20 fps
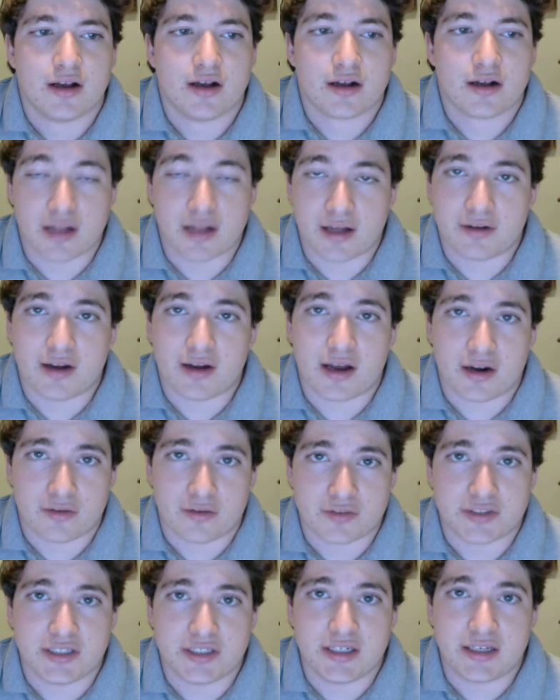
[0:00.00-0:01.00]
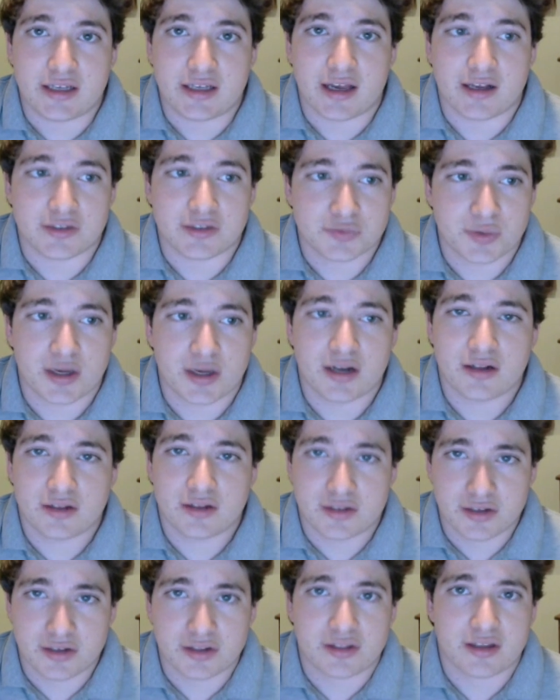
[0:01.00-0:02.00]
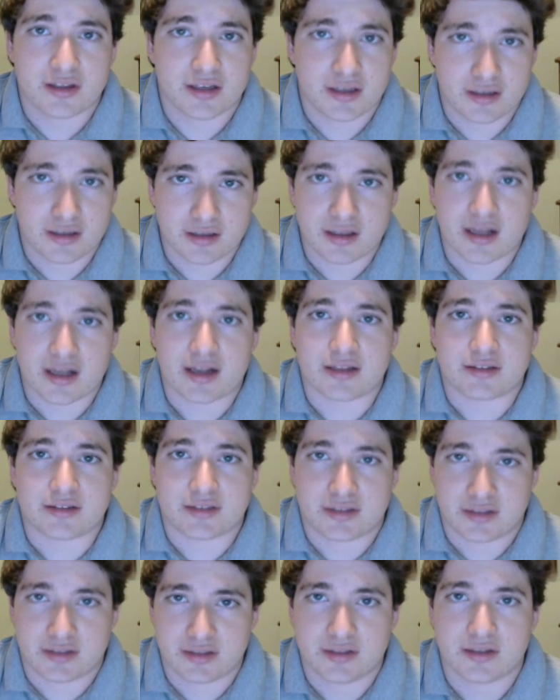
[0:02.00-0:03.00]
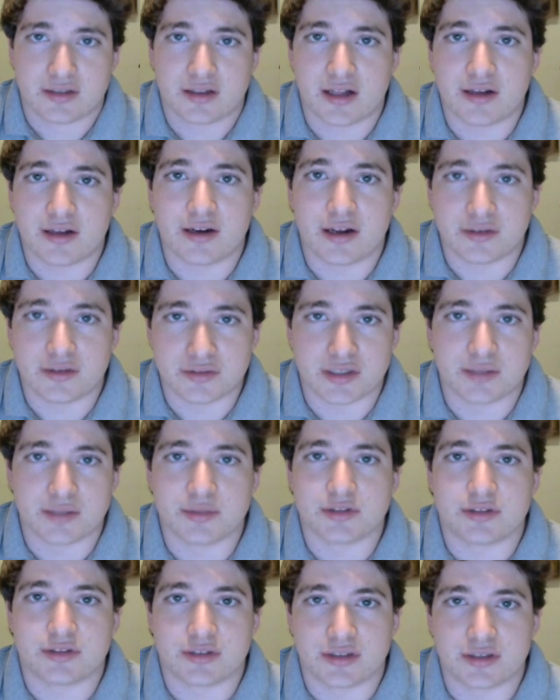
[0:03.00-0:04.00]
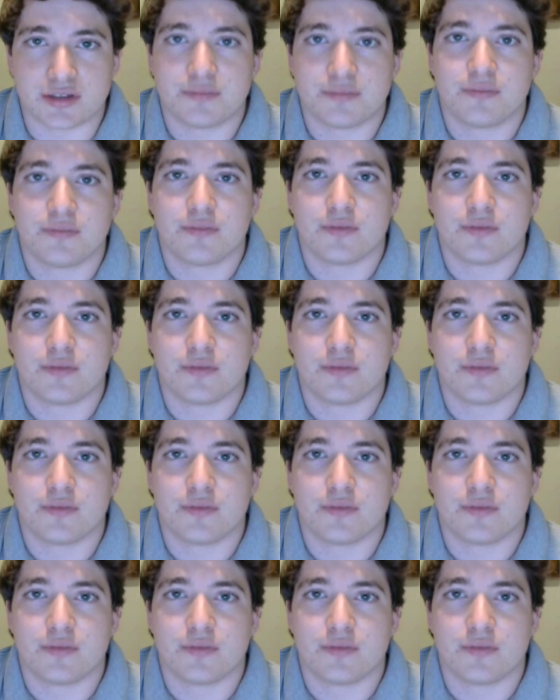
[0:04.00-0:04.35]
Cloud9 over TDK as well. Good thing that Cloud9 was able to,